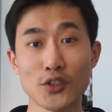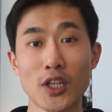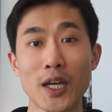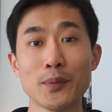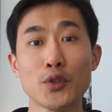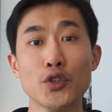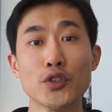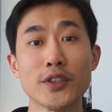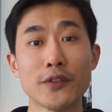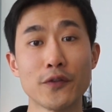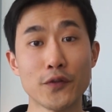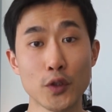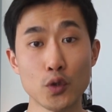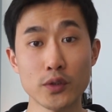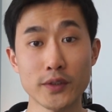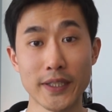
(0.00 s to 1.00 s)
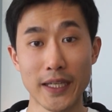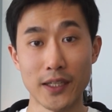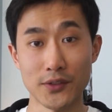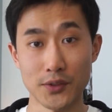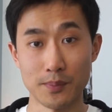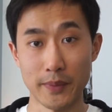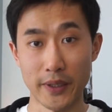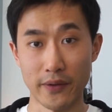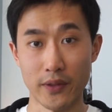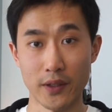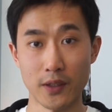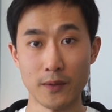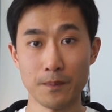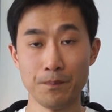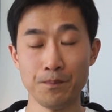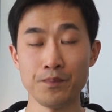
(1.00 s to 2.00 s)
time using Phil Town's
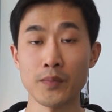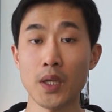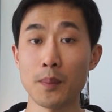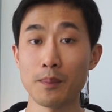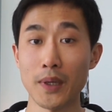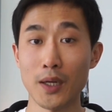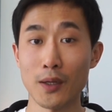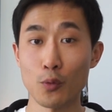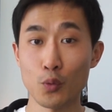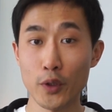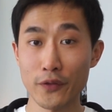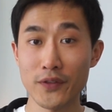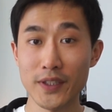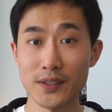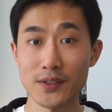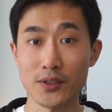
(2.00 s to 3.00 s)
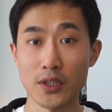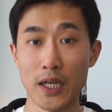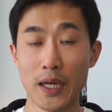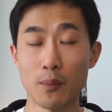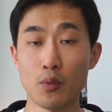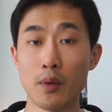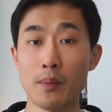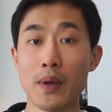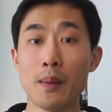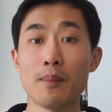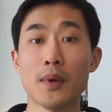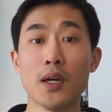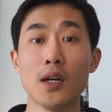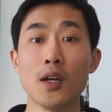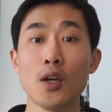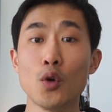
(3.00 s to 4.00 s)
method. But with this time,
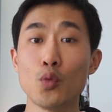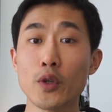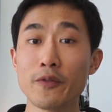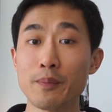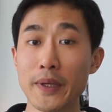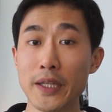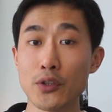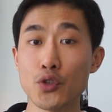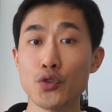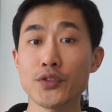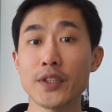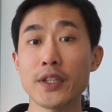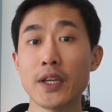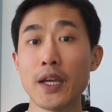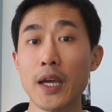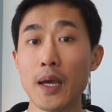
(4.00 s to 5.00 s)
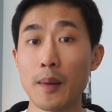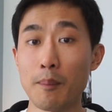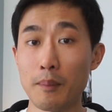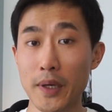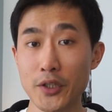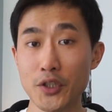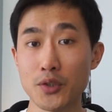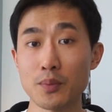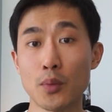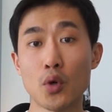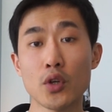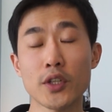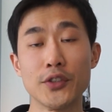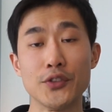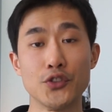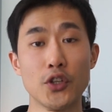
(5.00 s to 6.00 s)
remember, we've been using much
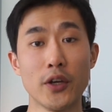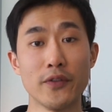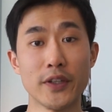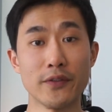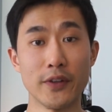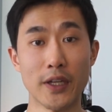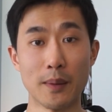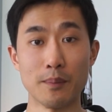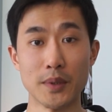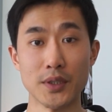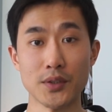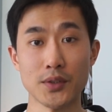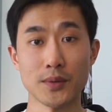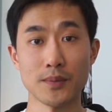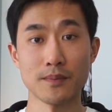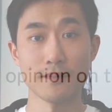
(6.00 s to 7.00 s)
more conservative numbers.